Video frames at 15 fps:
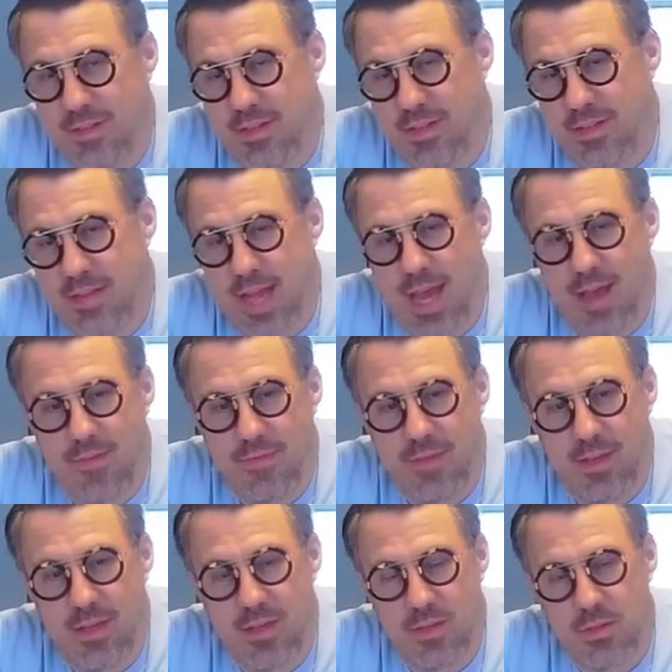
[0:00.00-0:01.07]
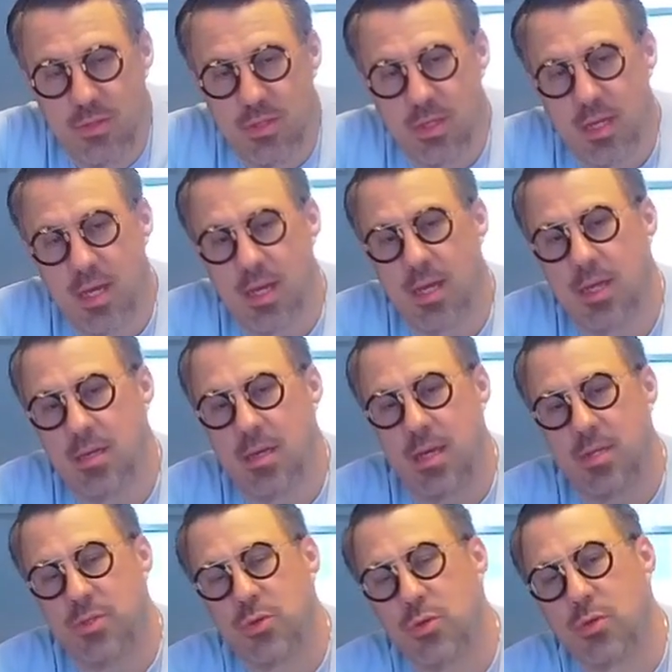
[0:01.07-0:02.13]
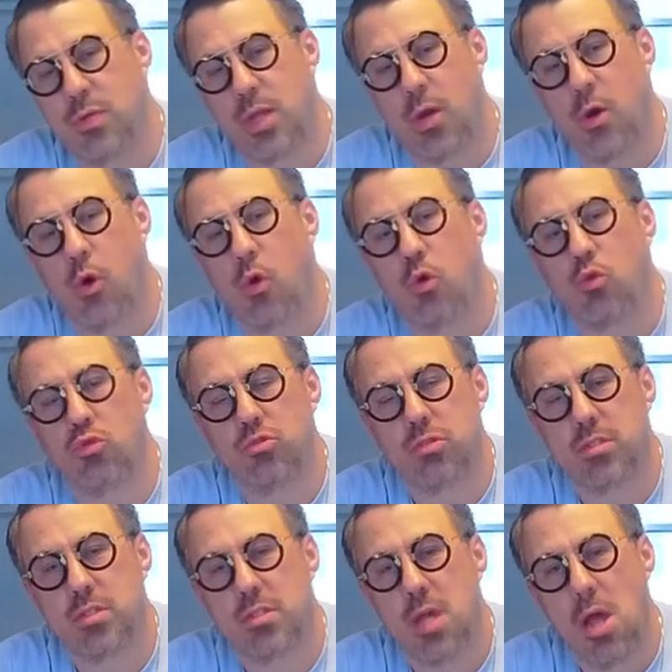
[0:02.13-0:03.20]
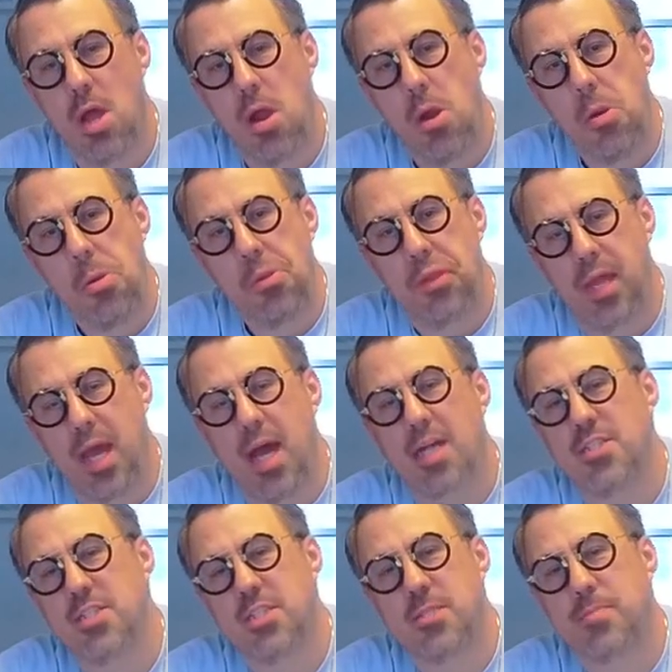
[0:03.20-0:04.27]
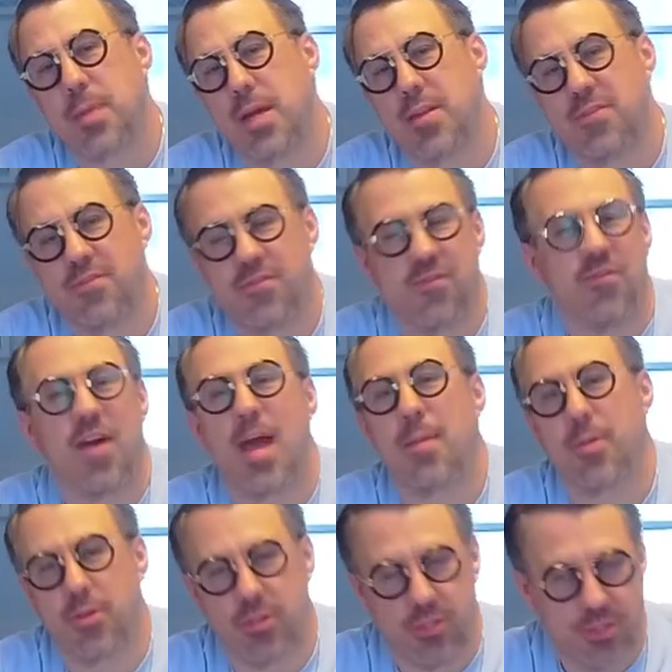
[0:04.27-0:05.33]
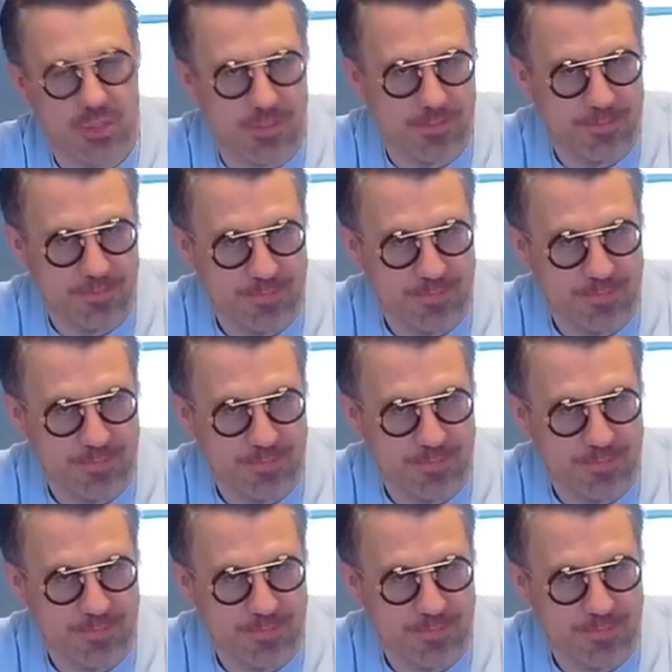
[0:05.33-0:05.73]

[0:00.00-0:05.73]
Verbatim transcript: The distaff is uh, a tool that holds the unspun fibers.